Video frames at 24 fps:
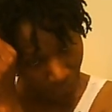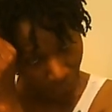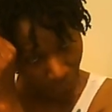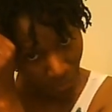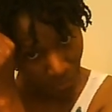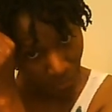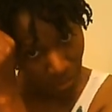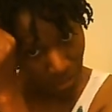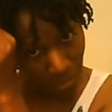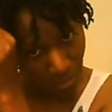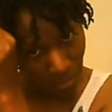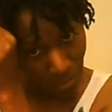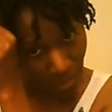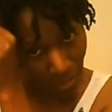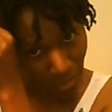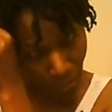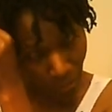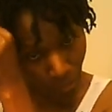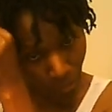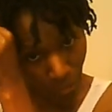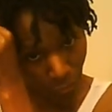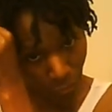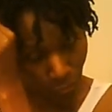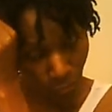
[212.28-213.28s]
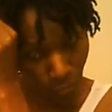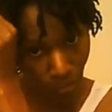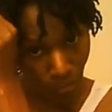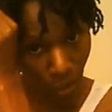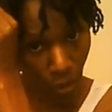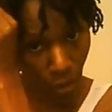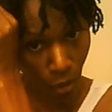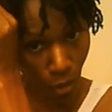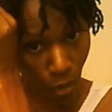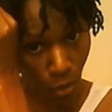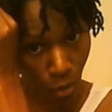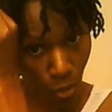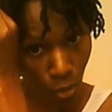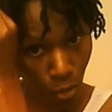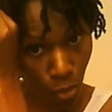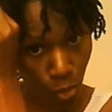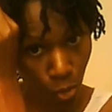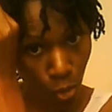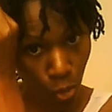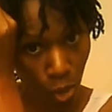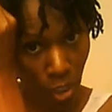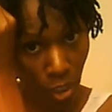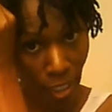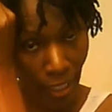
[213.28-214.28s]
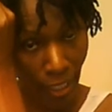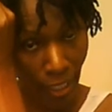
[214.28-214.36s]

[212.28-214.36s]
Thursday night, I went through my whole